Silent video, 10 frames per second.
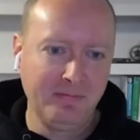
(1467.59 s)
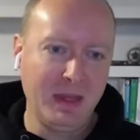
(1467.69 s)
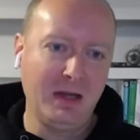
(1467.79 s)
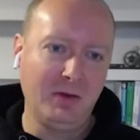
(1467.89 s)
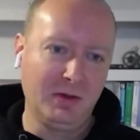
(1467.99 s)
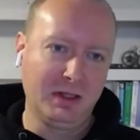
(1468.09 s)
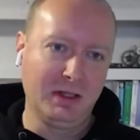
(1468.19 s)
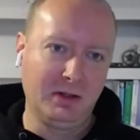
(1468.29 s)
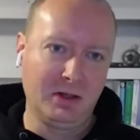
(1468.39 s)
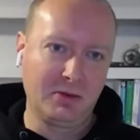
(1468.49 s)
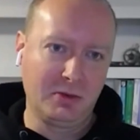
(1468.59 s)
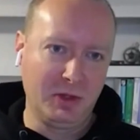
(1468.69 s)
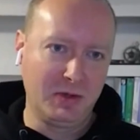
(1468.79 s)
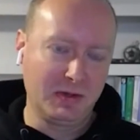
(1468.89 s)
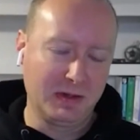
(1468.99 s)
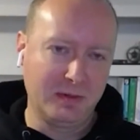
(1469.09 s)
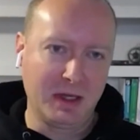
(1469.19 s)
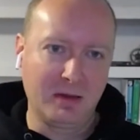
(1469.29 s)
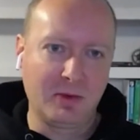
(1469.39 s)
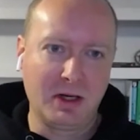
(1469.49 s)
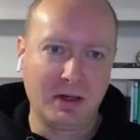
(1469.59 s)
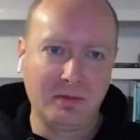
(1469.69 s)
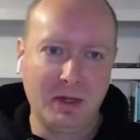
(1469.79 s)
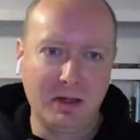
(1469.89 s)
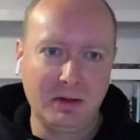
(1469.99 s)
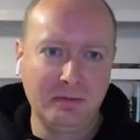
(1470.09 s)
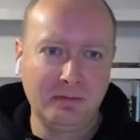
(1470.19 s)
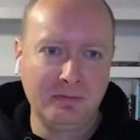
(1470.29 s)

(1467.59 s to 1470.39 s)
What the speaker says: and you can get contributions to make the product better.